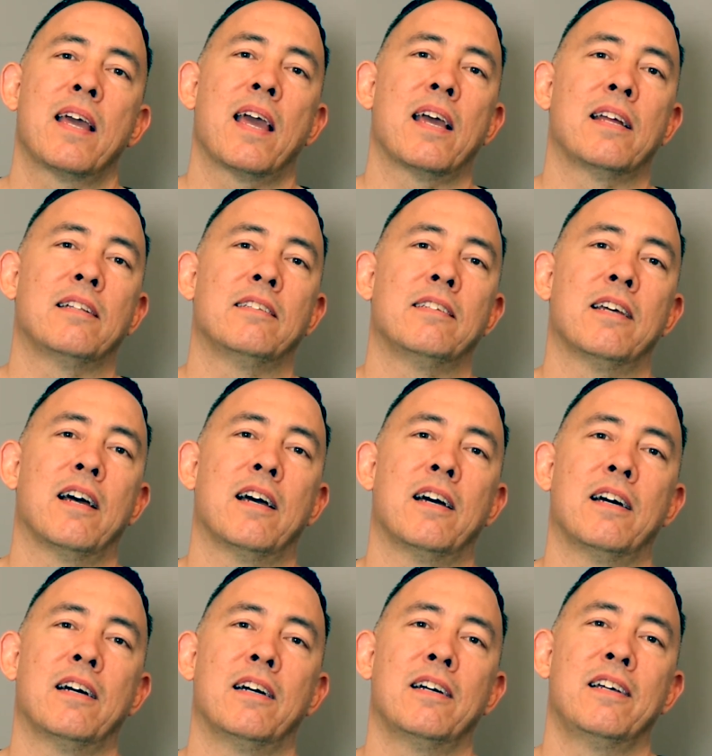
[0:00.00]
and
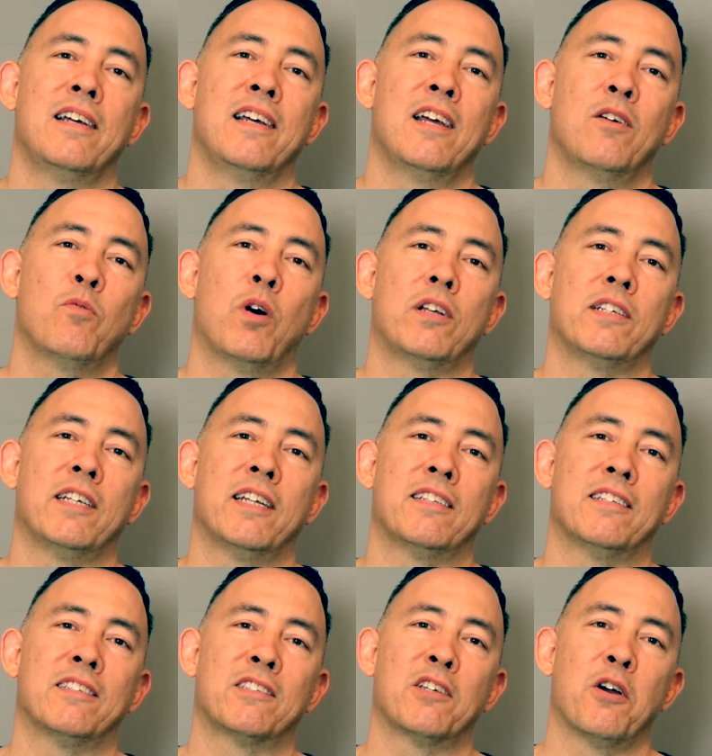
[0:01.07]
uh, wanted to get
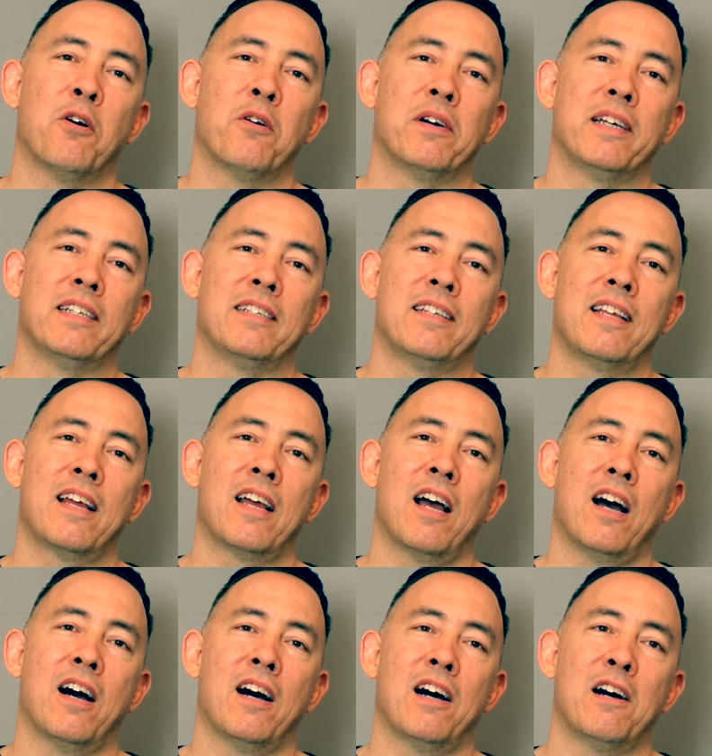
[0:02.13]
this going
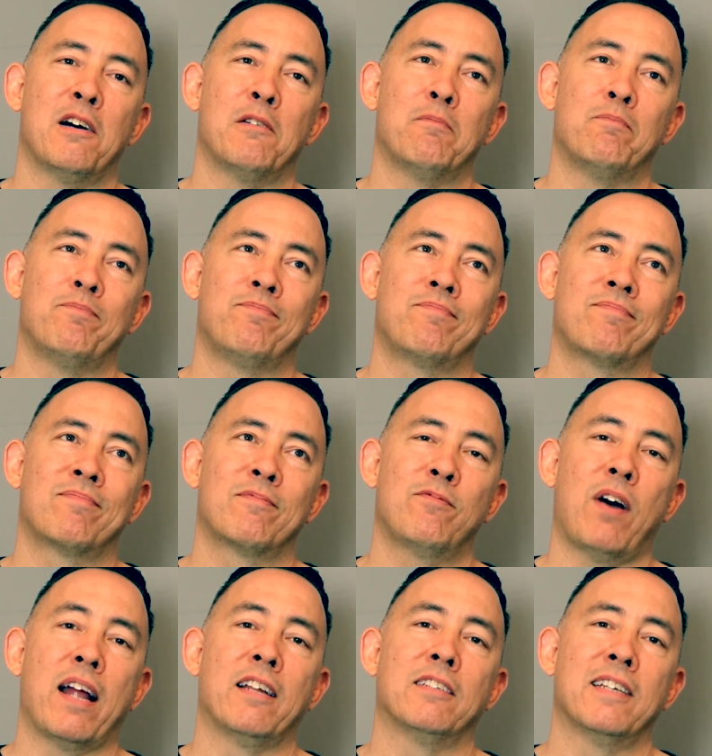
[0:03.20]
um,
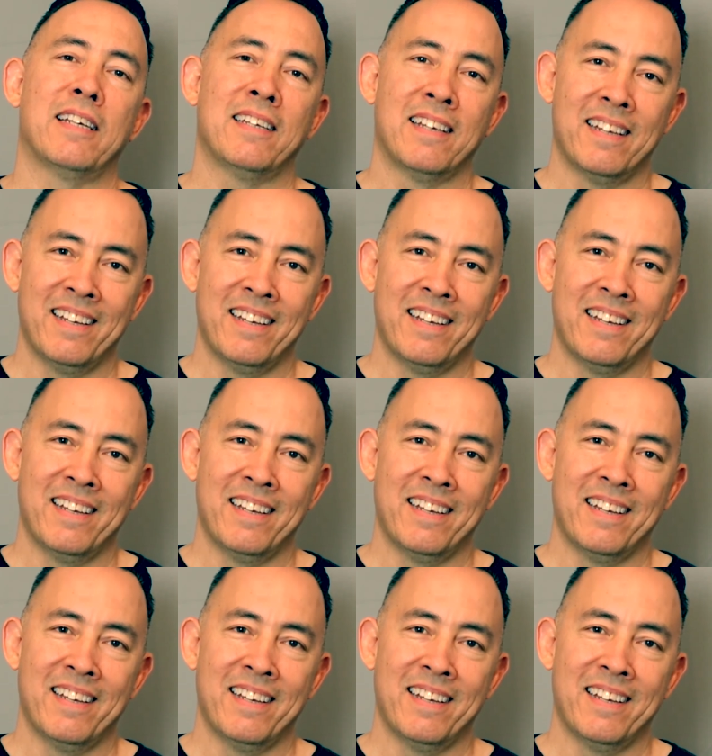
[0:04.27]
finally.